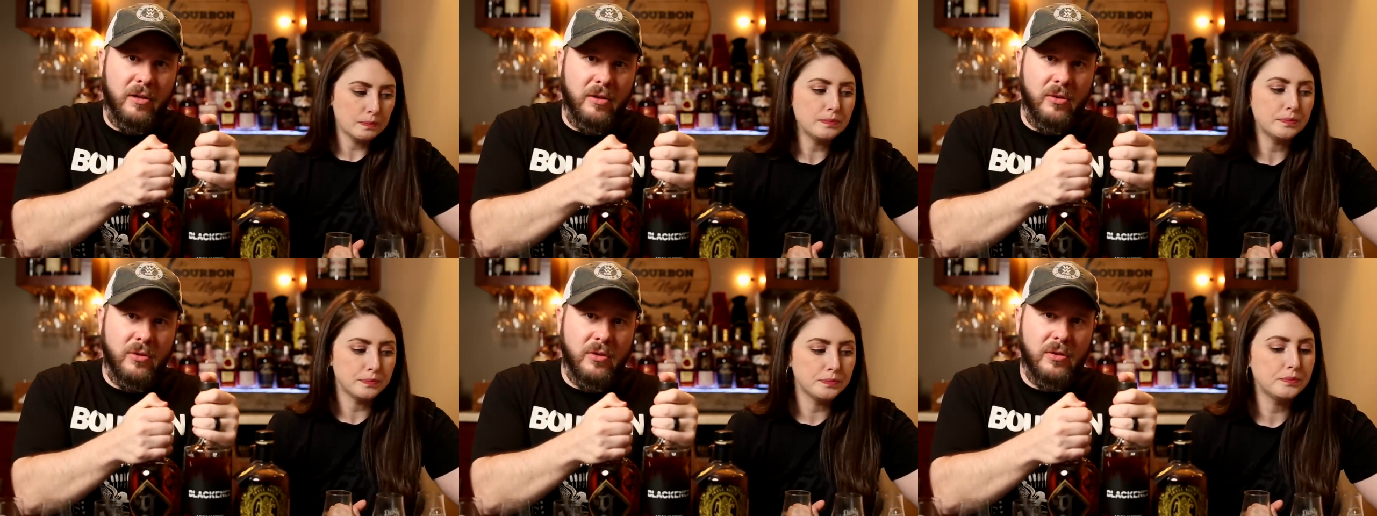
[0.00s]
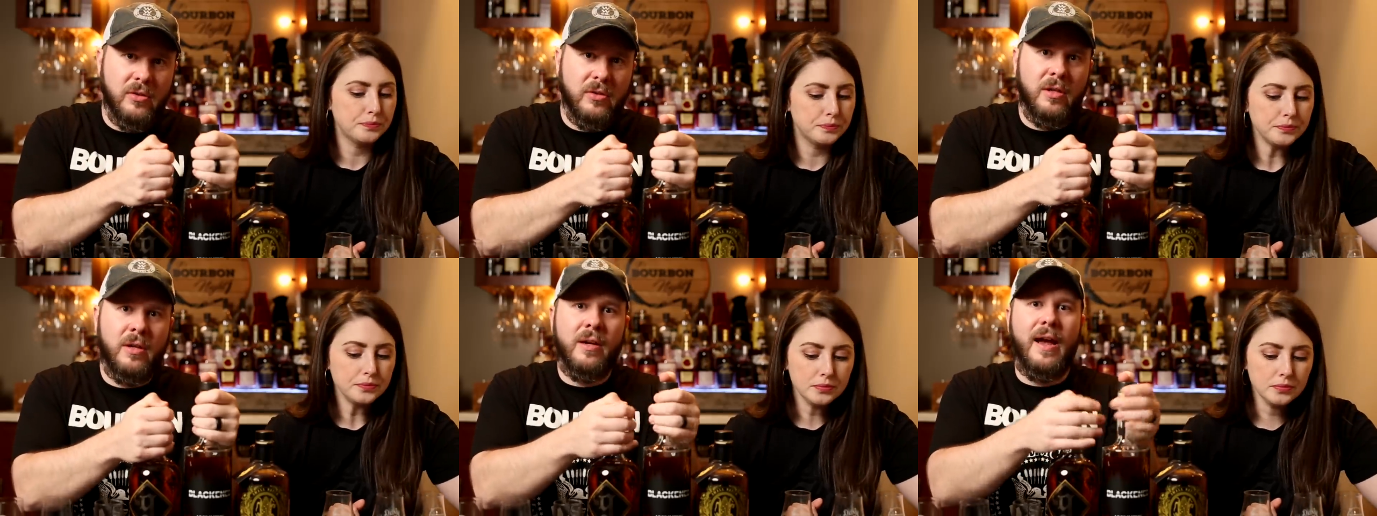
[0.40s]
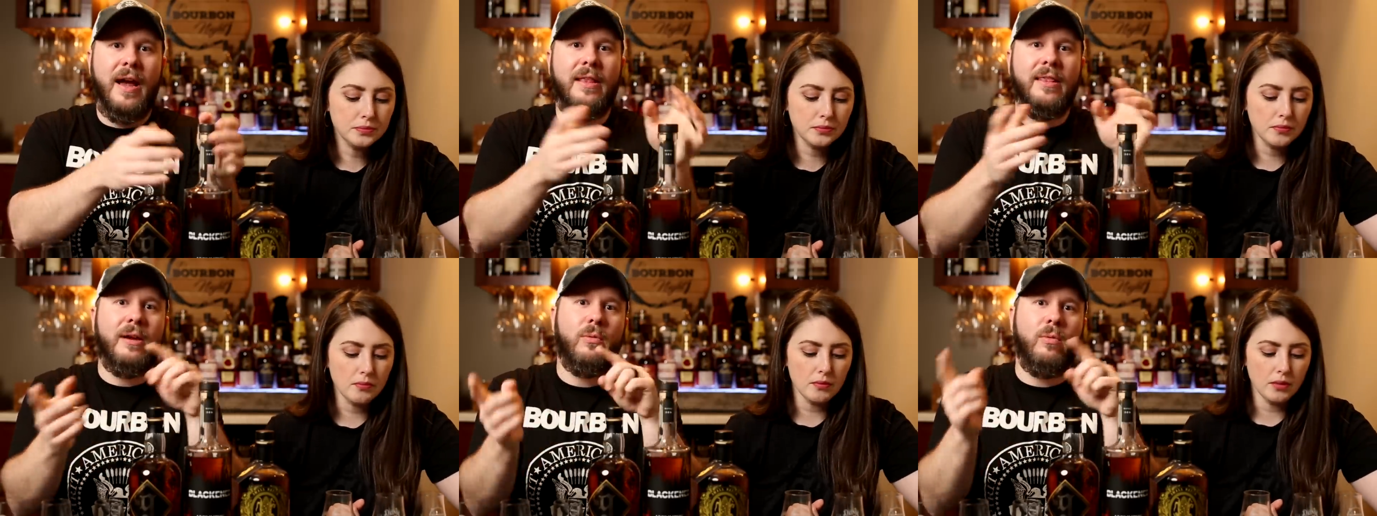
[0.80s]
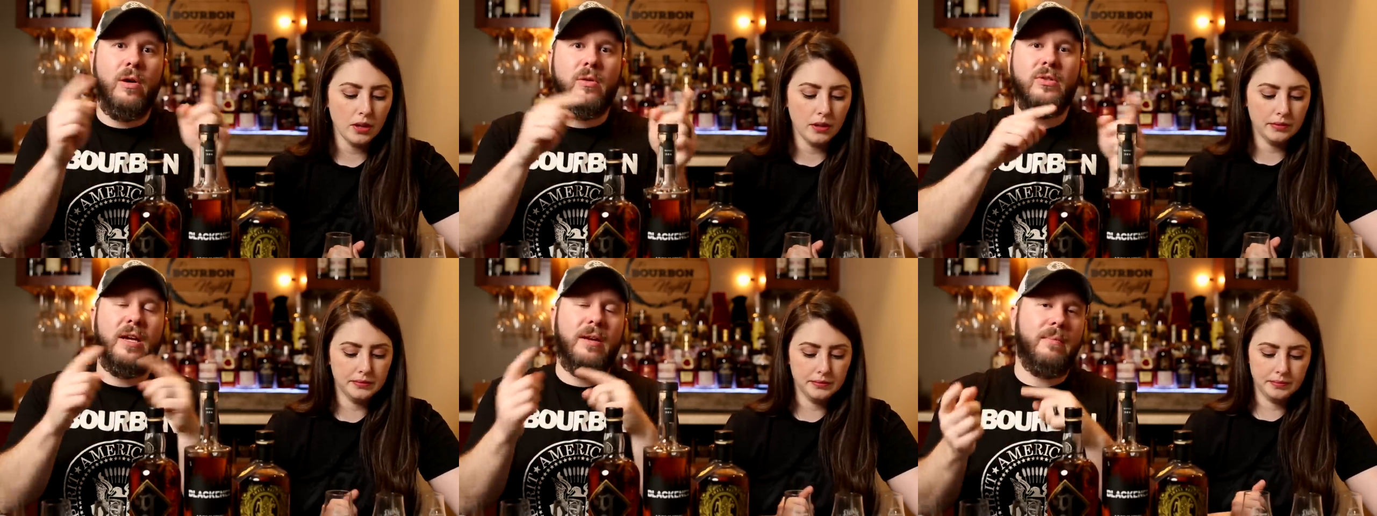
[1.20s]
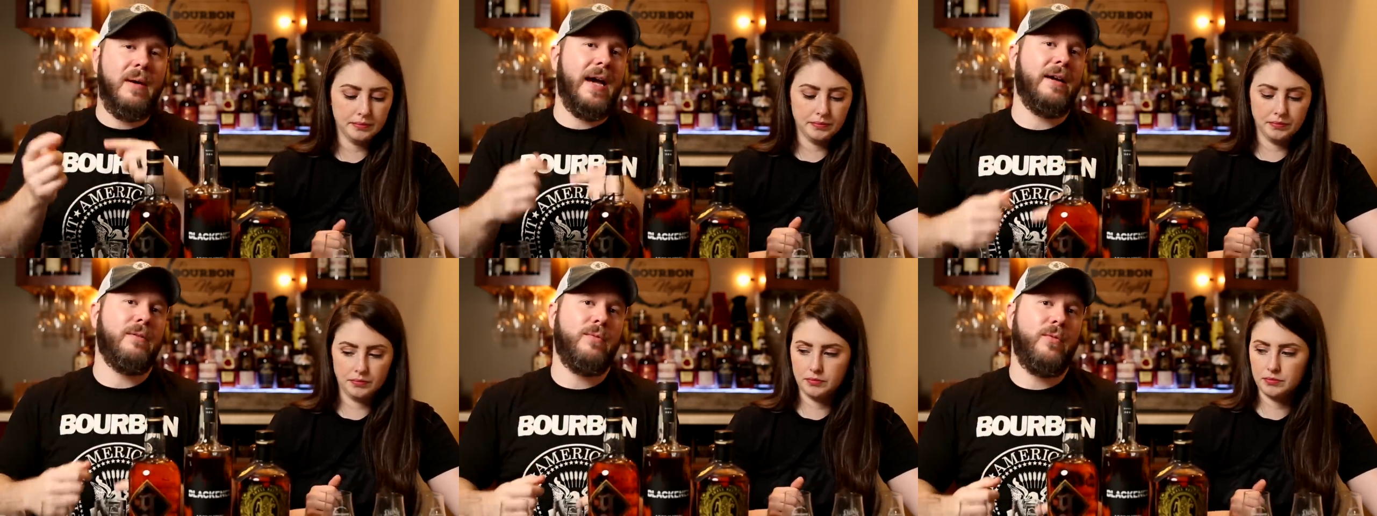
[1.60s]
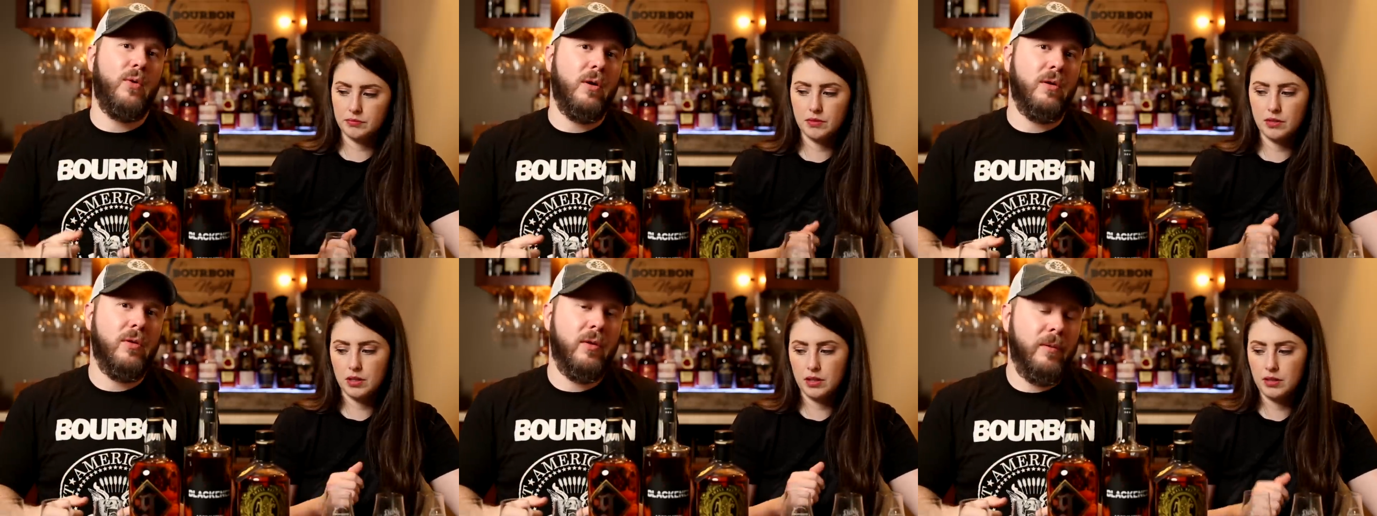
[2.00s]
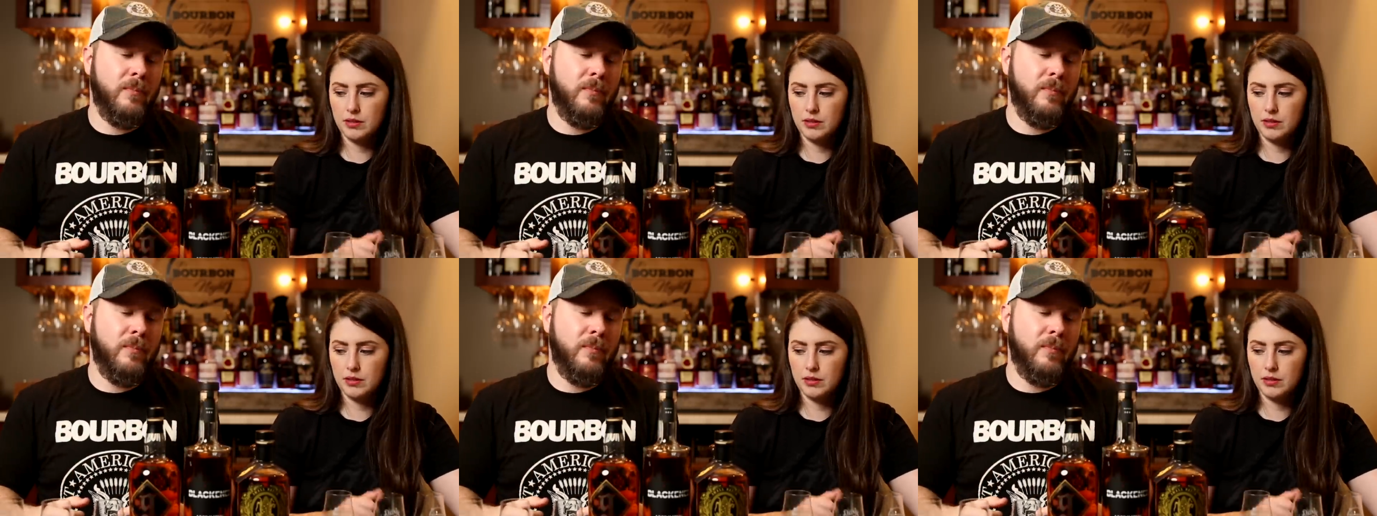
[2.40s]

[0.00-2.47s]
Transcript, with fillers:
Speaker 1: closes and they rotate back and forth.